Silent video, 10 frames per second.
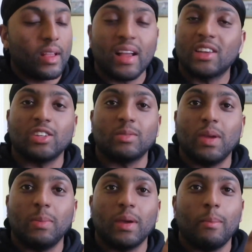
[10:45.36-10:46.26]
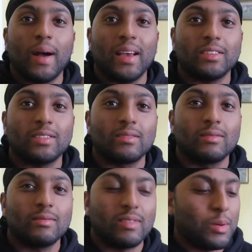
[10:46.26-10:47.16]
that's just me being biased.
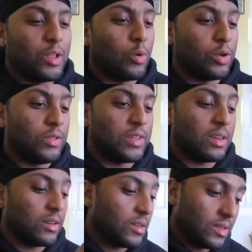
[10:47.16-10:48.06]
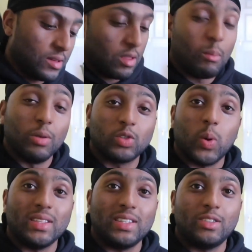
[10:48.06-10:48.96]
Let me know what you think. Number
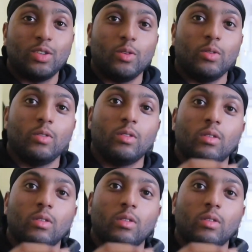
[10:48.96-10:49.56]
22,